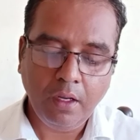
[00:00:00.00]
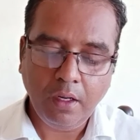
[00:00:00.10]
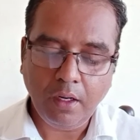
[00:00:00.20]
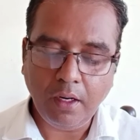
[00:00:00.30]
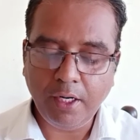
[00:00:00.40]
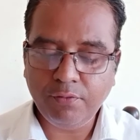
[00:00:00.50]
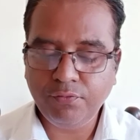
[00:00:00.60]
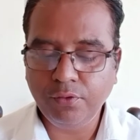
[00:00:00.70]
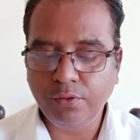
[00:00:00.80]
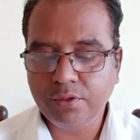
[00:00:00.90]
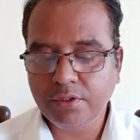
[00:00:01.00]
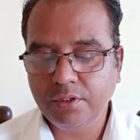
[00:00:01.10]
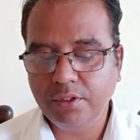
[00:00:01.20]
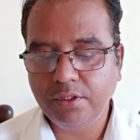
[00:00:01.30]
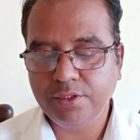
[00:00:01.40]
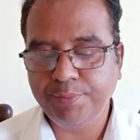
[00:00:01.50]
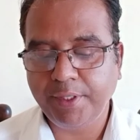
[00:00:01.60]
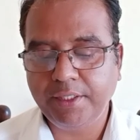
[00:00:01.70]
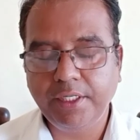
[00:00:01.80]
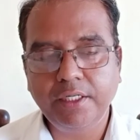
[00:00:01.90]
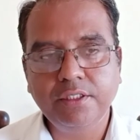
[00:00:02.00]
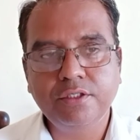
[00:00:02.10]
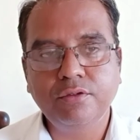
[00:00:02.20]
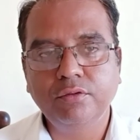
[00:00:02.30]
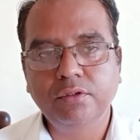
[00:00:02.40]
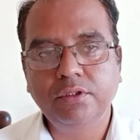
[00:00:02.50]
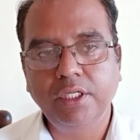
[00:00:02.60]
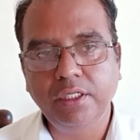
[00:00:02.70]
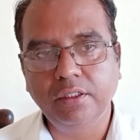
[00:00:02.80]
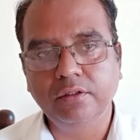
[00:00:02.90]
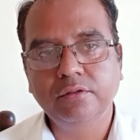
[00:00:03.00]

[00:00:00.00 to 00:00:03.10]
and force the spectators to think.